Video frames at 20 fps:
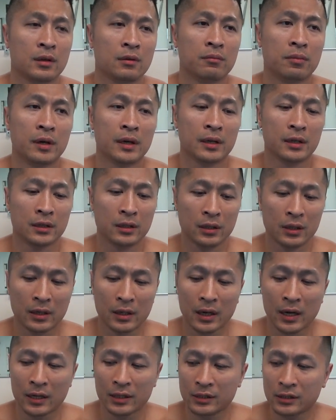but
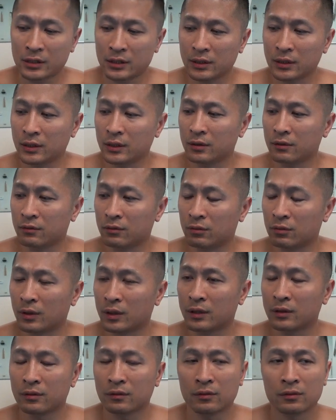honestly,
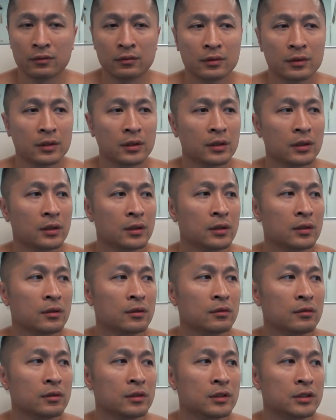what
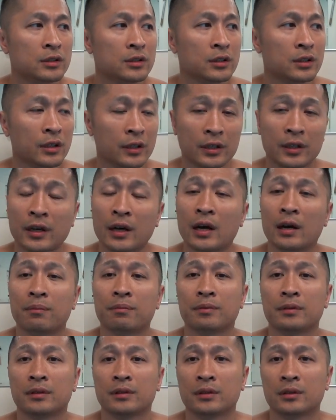is gonna
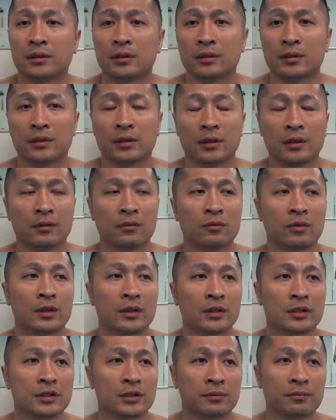happen and
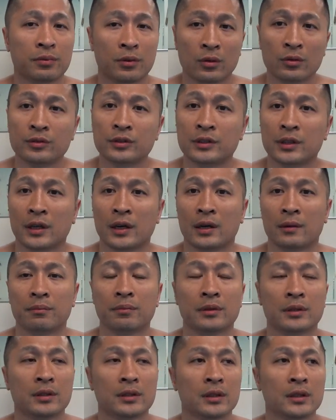what is supposed to
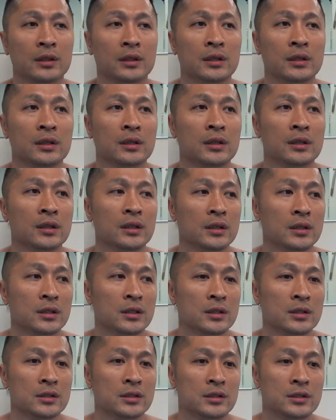happen
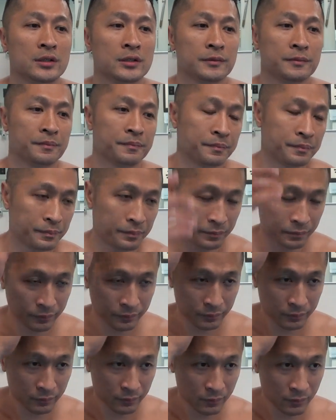is
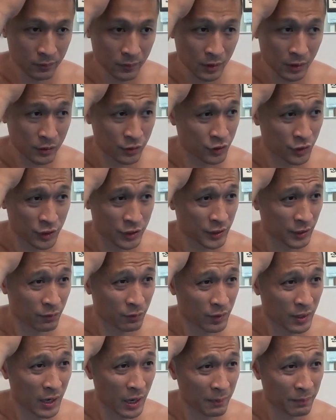just like
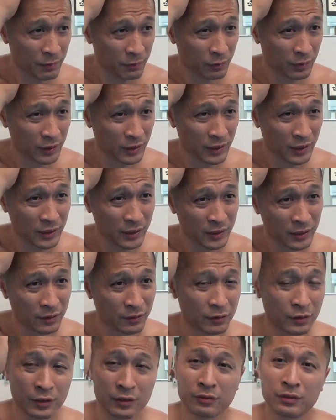what happened with the,
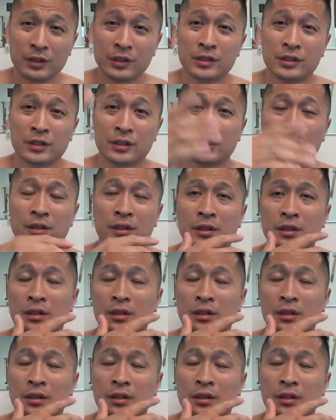the, the recent